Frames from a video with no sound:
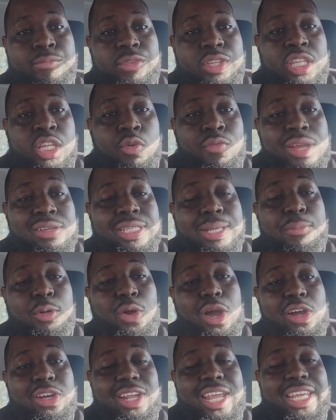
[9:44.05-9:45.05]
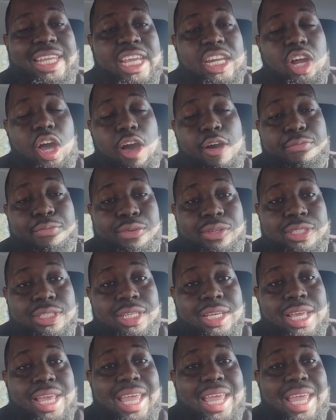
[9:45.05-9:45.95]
and the Ravens let him go out there and get offers,